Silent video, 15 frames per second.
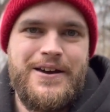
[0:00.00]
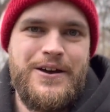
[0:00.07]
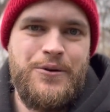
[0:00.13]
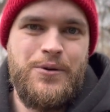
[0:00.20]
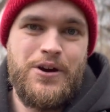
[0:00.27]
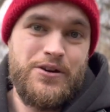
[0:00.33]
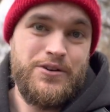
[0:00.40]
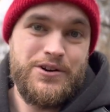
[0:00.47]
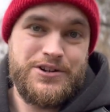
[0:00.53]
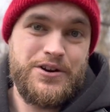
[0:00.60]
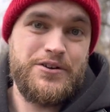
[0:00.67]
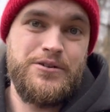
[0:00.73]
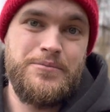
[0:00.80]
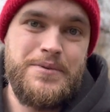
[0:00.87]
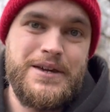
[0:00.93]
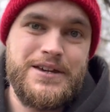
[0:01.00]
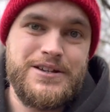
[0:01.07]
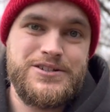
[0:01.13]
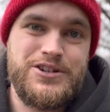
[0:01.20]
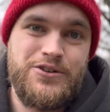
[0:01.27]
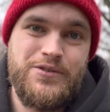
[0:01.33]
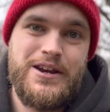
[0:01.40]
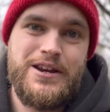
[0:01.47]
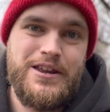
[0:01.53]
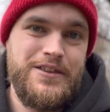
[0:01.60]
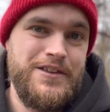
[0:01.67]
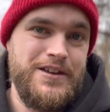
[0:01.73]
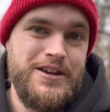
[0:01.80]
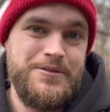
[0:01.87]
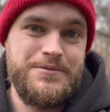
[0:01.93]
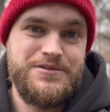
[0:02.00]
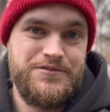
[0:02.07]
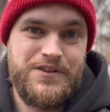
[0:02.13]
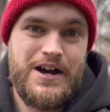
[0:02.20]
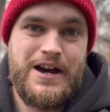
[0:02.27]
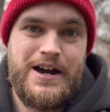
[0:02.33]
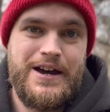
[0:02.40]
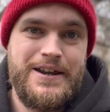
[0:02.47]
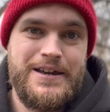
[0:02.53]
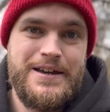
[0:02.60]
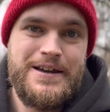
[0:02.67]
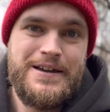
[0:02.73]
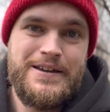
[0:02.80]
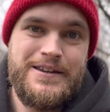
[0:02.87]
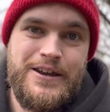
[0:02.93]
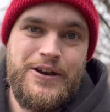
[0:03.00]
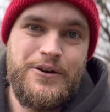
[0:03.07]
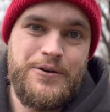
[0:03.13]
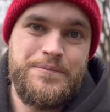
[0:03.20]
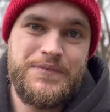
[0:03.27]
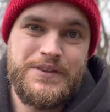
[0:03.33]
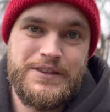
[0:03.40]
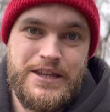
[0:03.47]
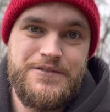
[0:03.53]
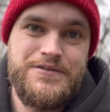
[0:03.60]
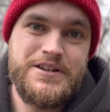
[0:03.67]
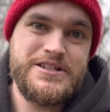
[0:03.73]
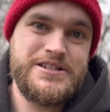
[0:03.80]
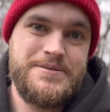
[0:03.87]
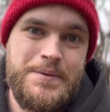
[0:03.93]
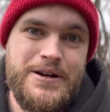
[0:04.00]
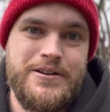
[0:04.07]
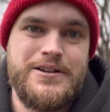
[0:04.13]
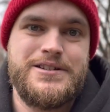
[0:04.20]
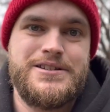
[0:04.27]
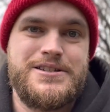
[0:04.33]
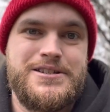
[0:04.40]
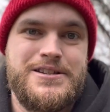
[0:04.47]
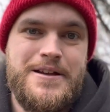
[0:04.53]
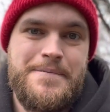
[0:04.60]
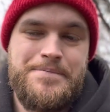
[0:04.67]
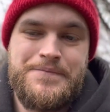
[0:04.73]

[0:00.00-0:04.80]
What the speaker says: We are eternal beings created in the image of God, you know, living spirits.